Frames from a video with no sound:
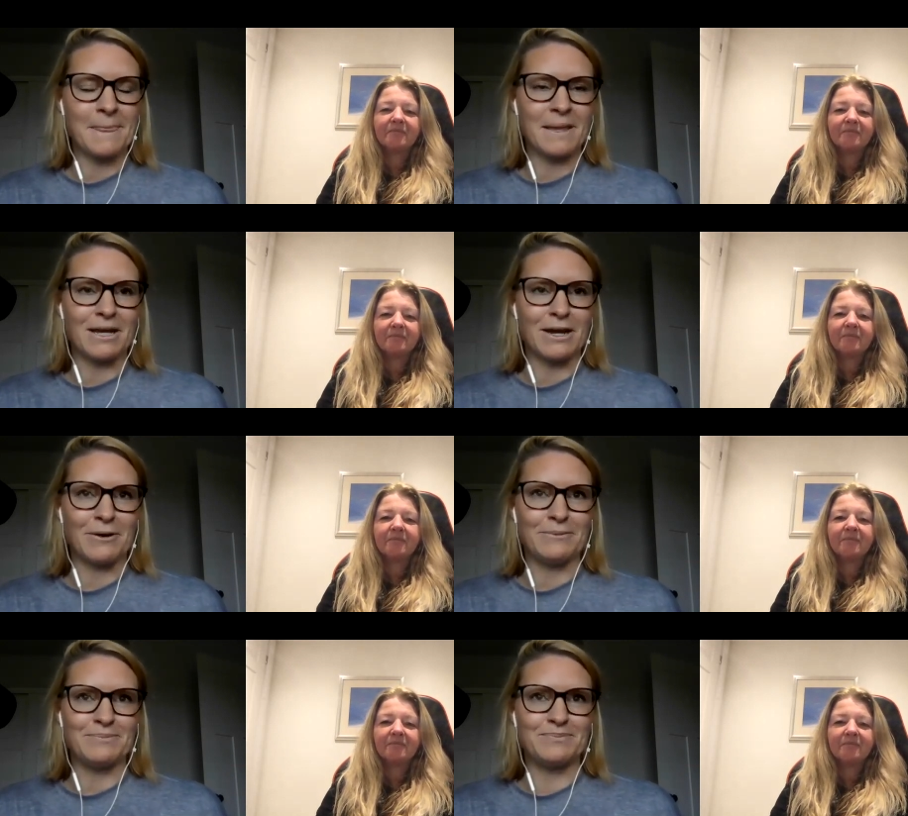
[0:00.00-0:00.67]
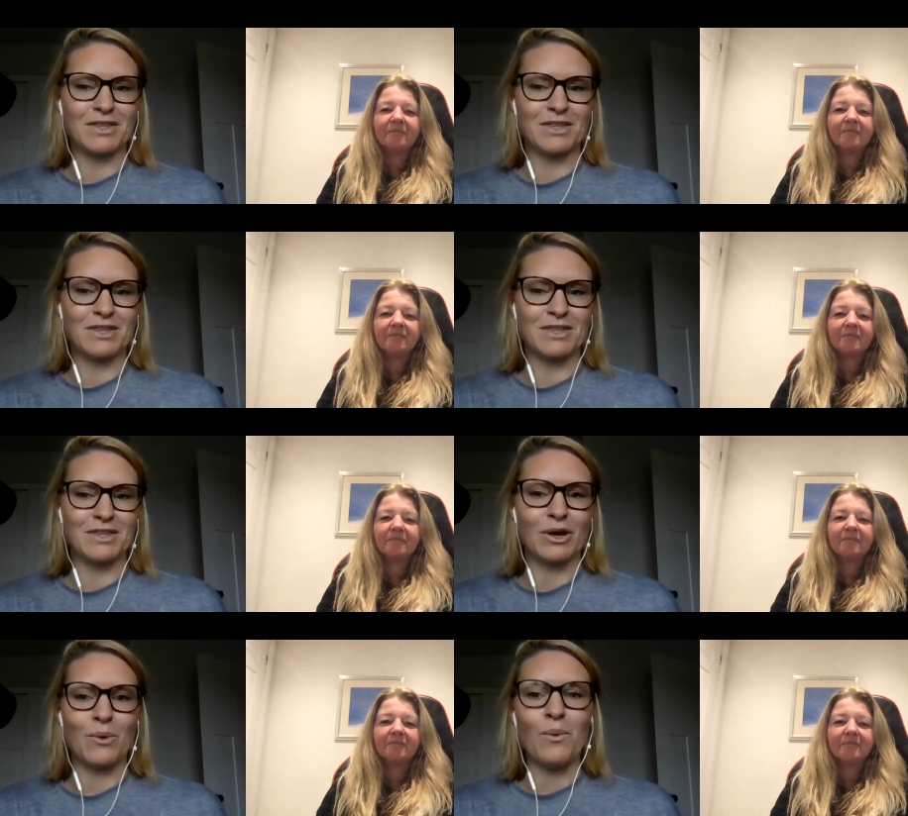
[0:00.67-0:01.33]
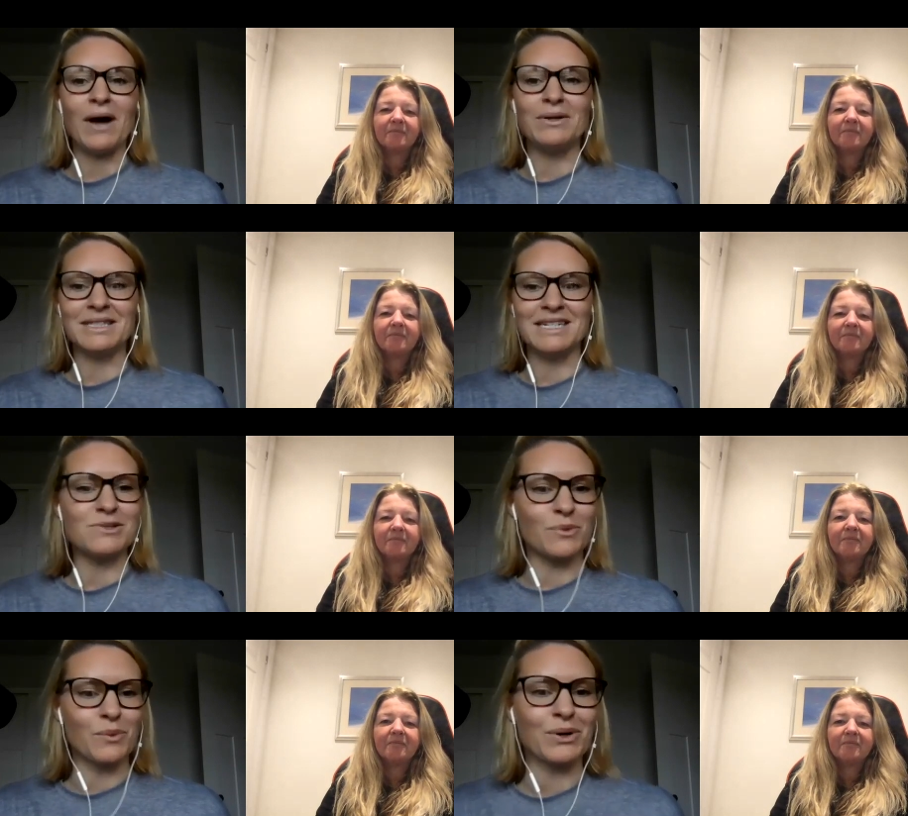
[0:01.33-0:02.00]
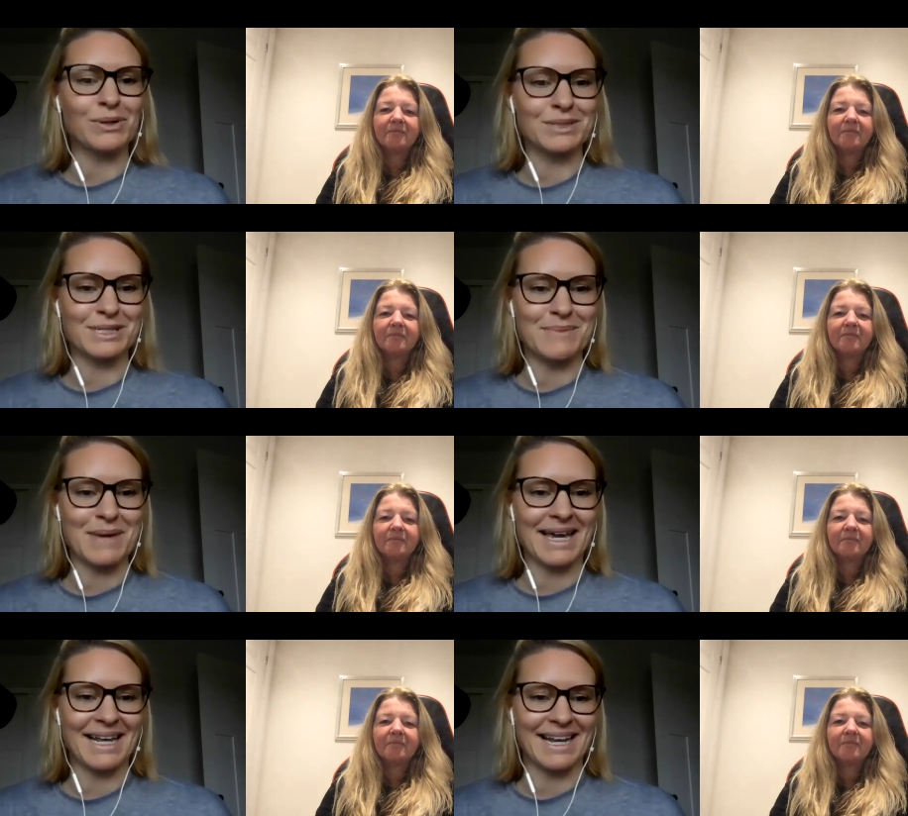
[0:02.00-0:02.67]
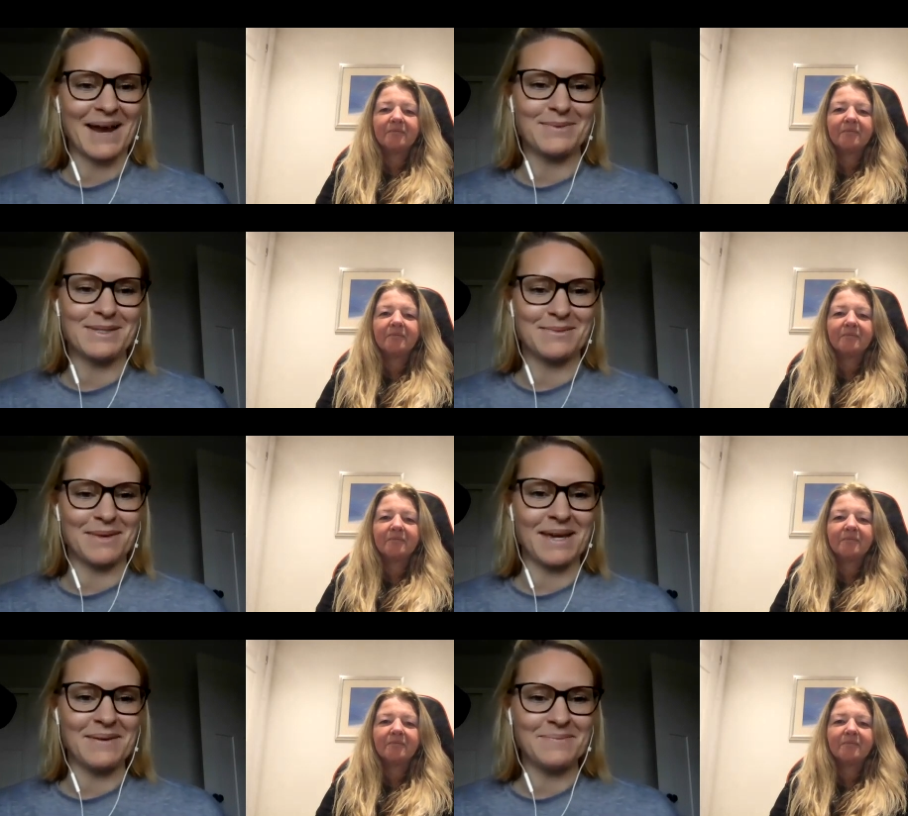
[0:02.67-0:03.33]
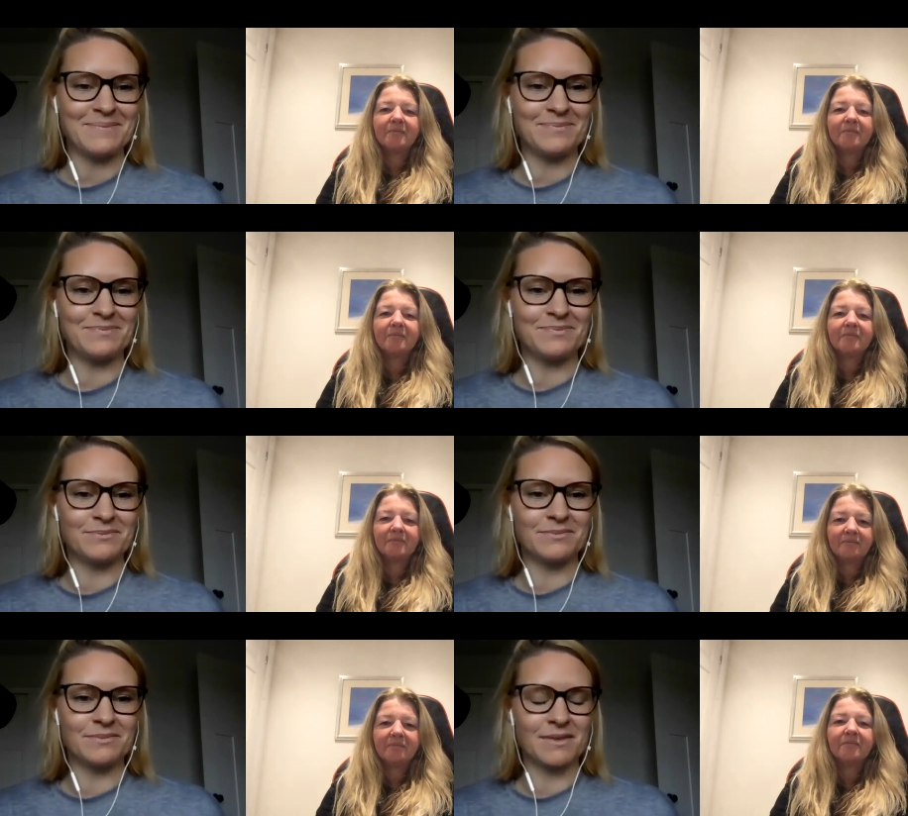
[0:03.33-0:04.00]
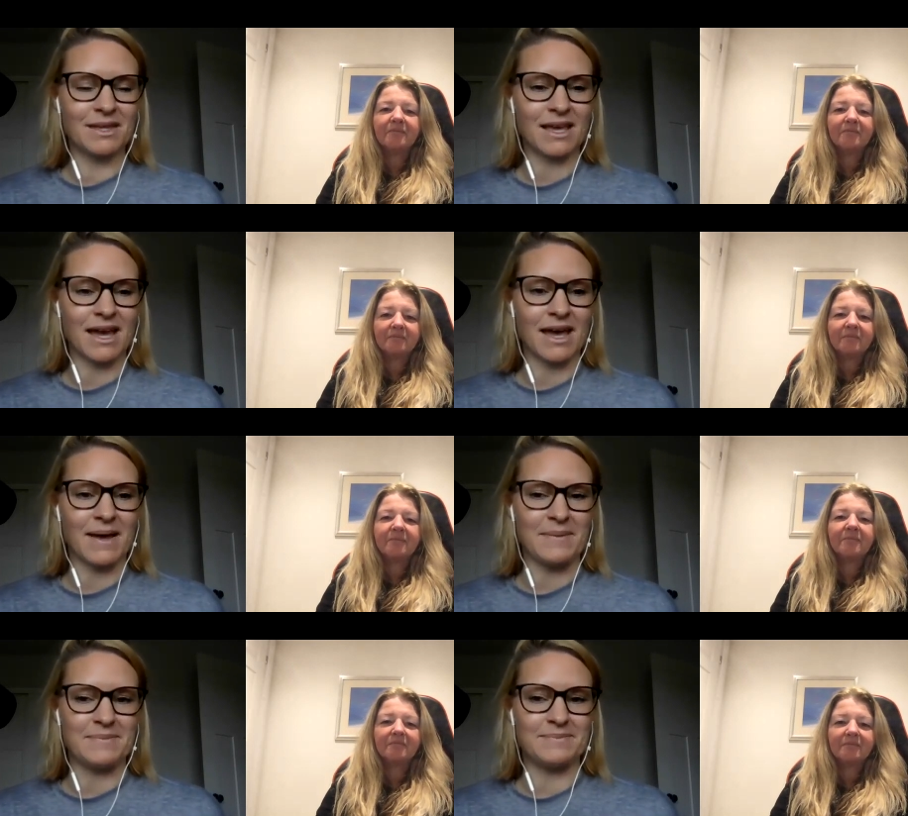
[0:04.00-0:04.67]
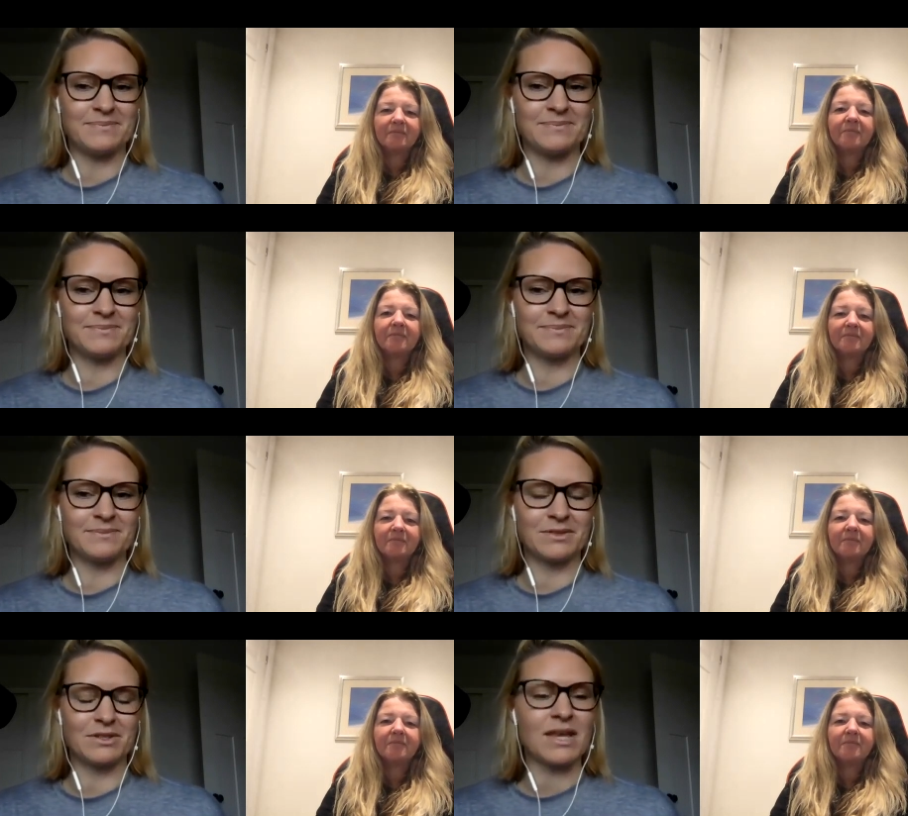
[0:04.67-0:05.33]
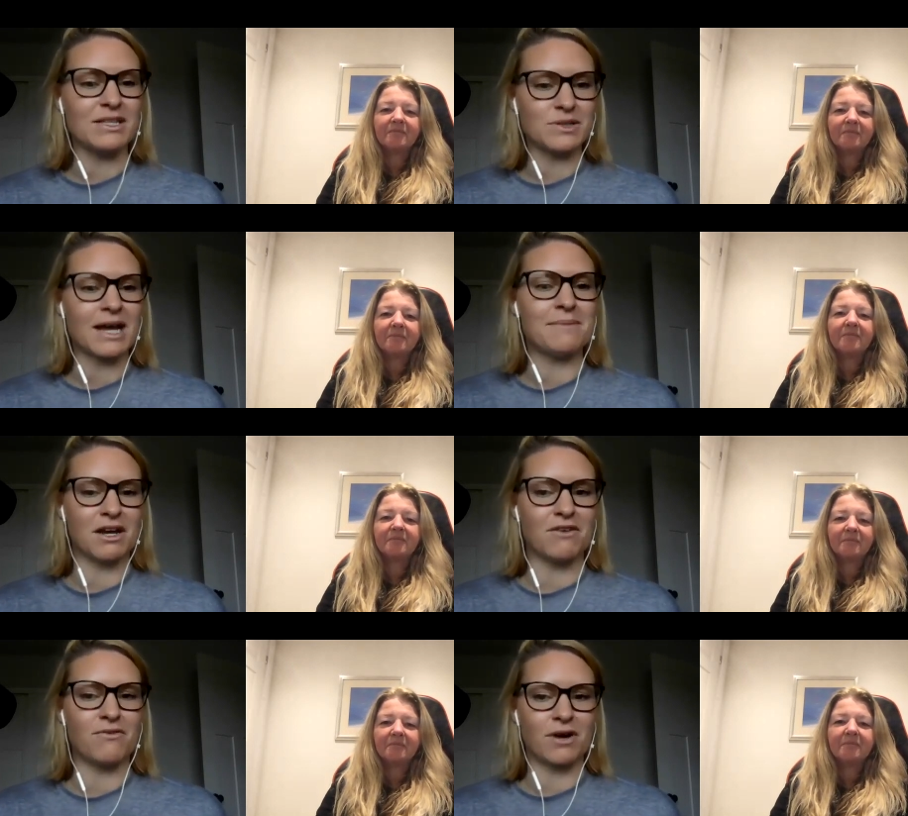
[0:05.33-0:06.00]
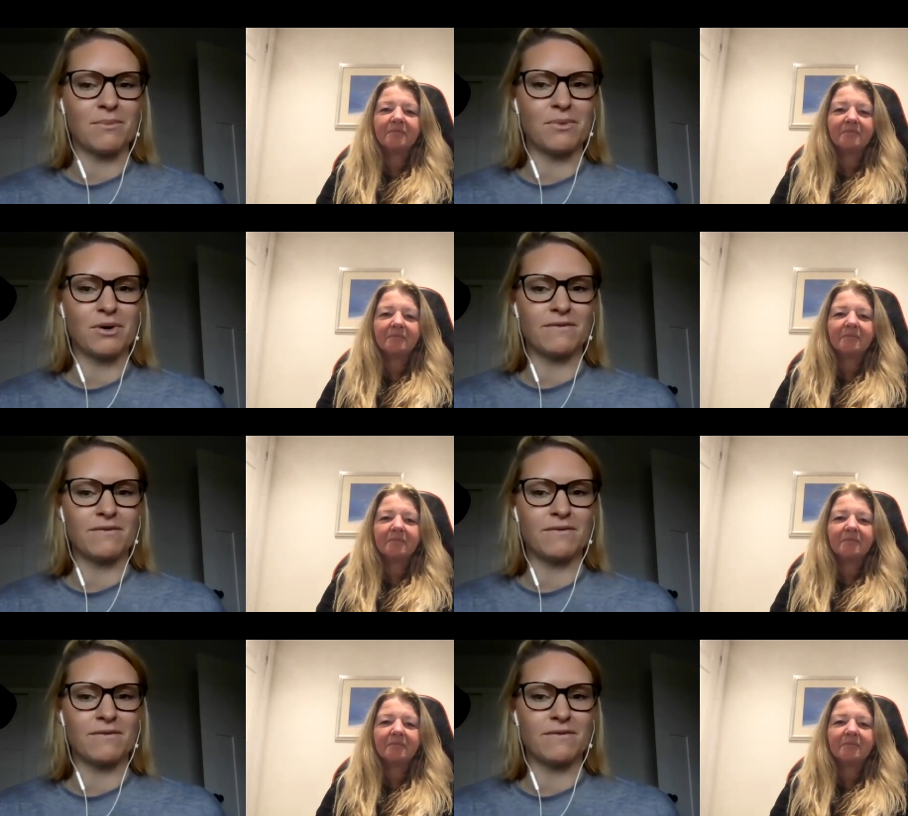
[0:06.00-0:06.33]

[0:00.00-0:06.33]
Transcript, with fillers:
Speaker 1: you know the wellness world is making it out to be um so that's what i'm there for i'm more